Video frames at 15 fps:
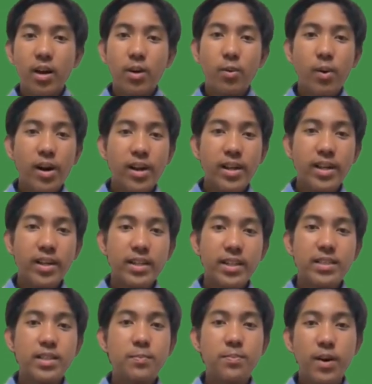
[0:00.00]
Quarrying
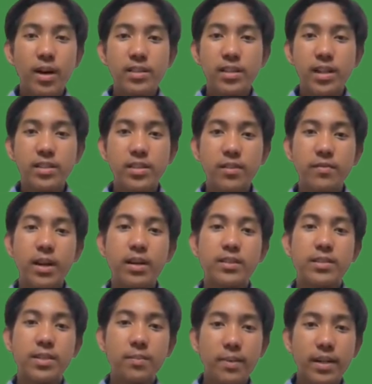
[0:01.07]
is a process of
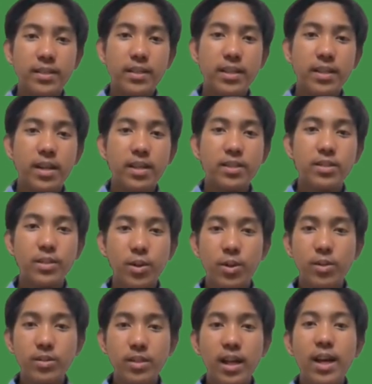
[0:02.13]
excavating
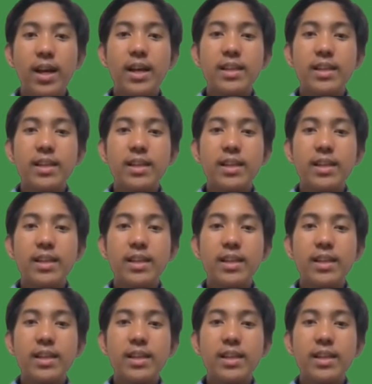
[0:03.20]
stone,